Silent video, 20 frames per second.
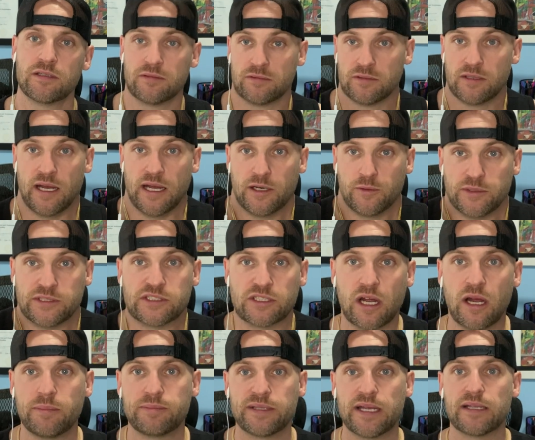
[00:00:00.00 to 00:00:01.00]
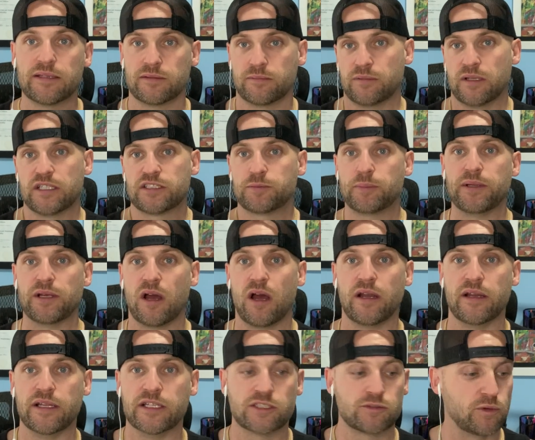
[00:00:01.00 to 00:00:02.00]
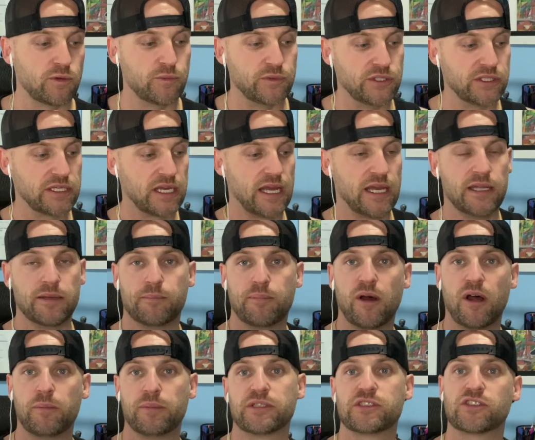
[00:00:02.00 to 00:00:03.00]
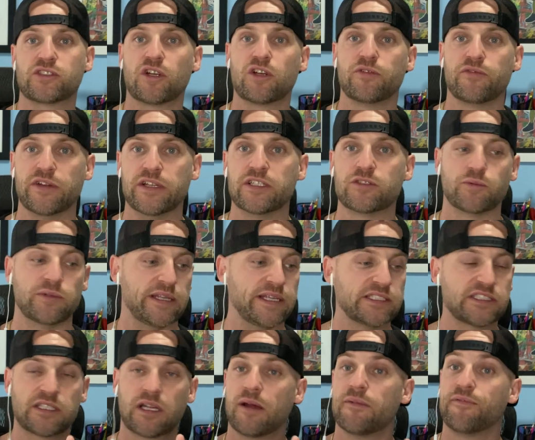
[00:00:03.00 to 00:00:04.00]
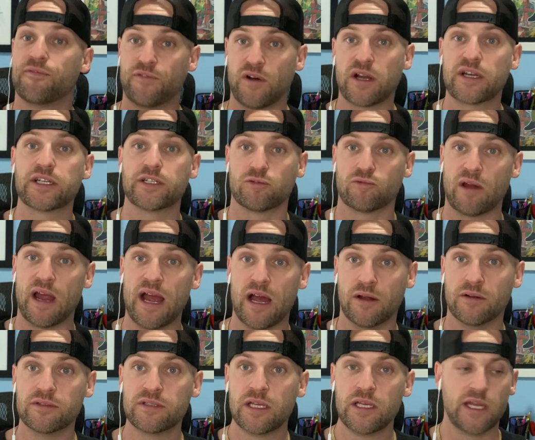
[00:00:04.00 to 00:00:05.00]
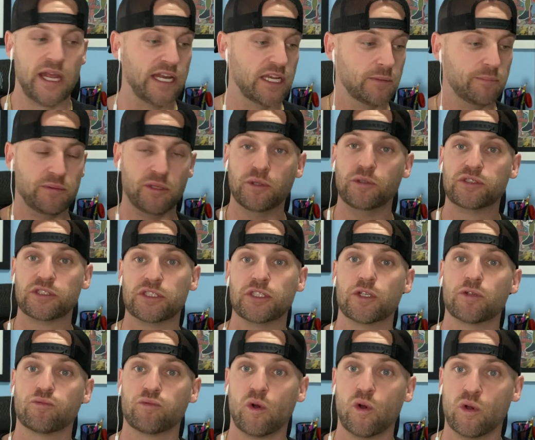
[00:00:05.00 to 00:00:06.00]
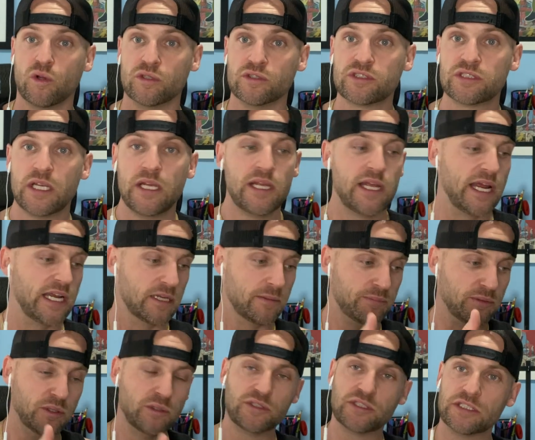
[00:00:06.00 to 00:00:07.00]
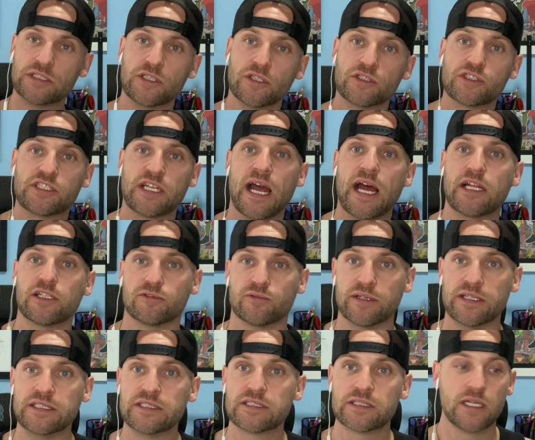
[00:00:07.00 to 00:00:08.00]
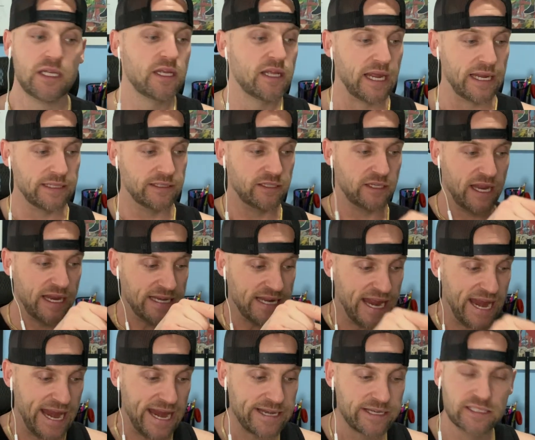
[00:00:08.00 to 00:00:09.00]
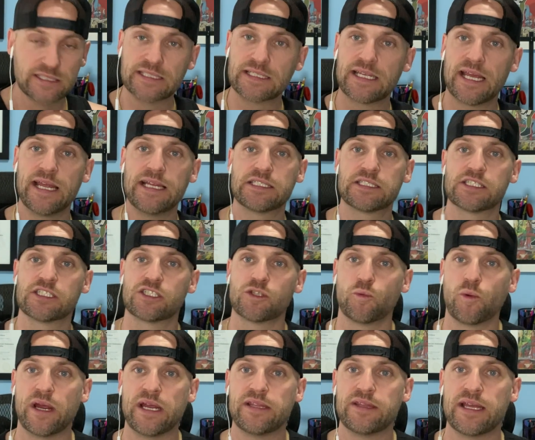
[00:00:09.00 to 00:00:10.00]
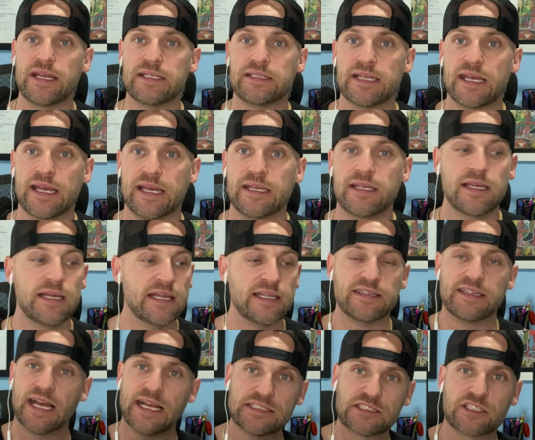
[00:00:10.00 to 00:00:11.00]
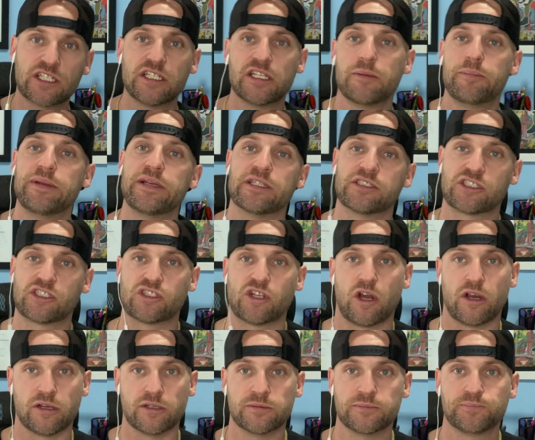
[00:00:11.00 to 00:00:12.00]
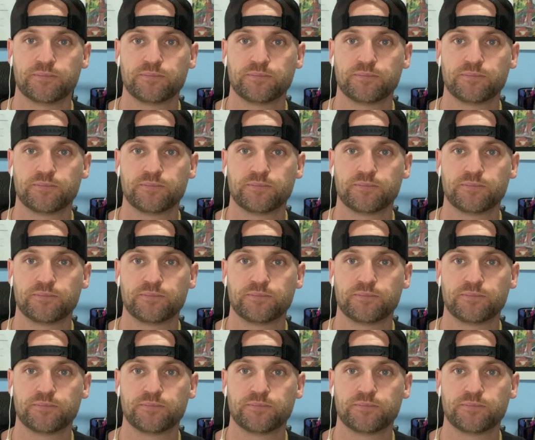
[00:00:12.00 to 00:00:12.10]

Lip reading: How do we stop that? Let's be honest. Well, when you got public servants, when they stop fucking around and abusing their roles and abusing their salaries and handling cases the way they did, that's going to be a start.